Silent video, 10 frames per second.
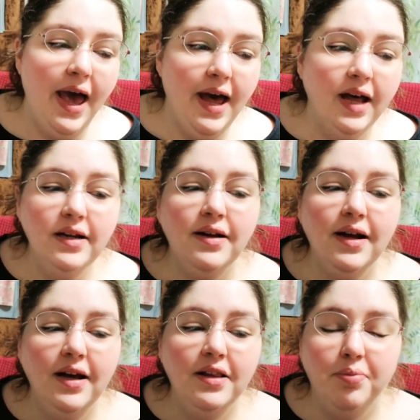And
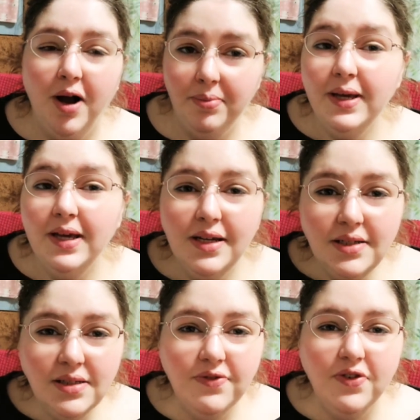the problem
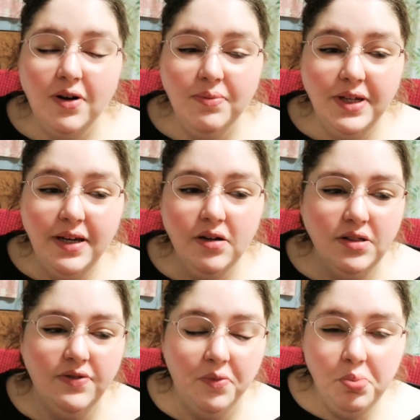is, from
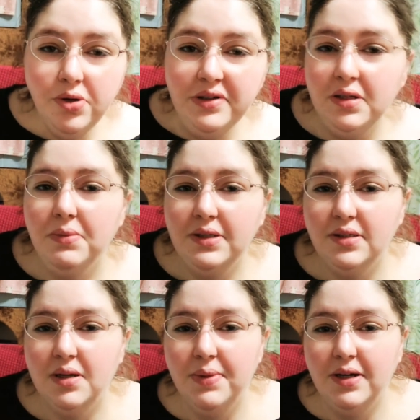years of abusing my
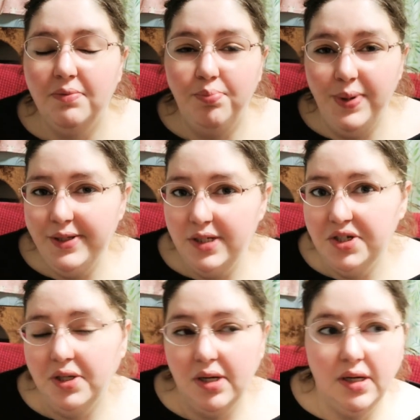stomach, binge
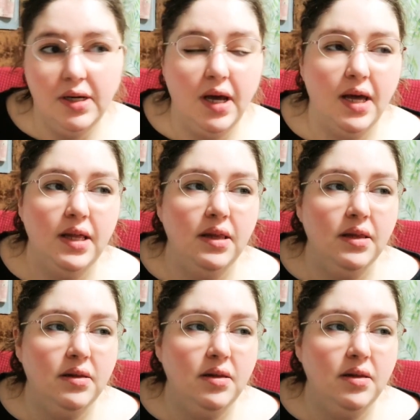eating, and